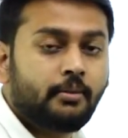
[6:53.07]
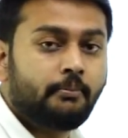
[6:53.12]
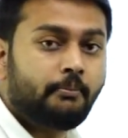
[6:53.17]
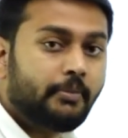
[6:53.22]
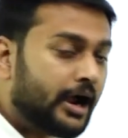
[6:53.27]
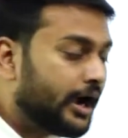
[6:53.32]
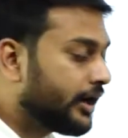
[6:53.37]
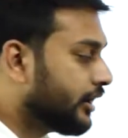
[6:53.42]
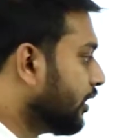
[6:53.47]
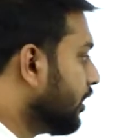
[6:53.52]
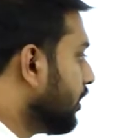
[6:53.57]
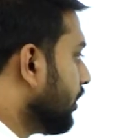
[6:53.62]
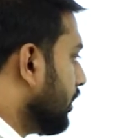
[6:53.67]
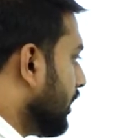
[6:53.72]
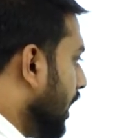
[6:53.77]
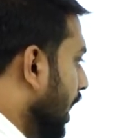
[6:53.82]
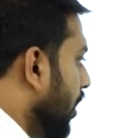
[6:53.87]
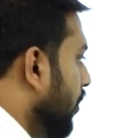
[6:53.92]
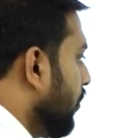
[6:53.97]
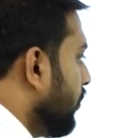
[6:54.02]
But
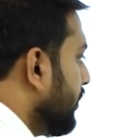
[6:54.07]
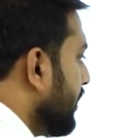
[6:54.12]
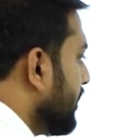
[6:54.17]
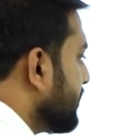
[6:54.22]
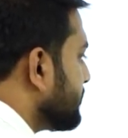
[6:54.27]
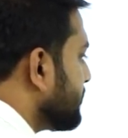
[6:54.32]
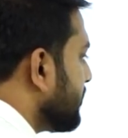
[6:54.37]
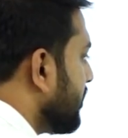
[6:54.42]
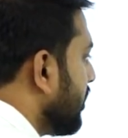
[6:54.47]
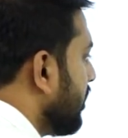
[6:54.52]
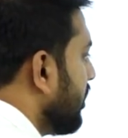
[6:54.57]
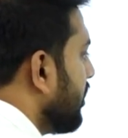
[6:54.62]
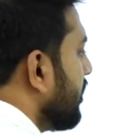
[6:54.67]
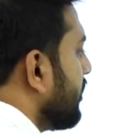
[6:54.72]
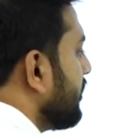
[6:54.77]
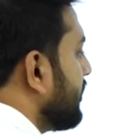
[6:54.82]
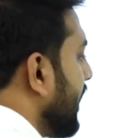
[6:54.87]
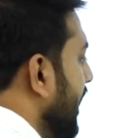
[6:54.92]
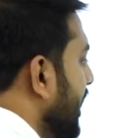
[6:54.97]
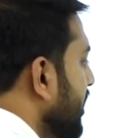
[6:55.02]
now it's a
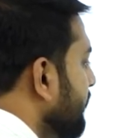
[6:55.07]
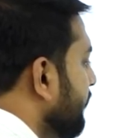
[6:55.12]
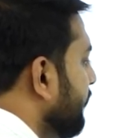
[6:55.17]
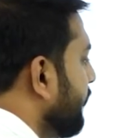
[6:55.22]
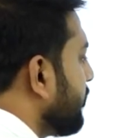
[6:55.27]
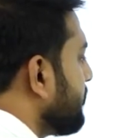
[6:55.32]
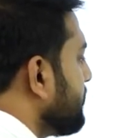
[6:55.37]
time for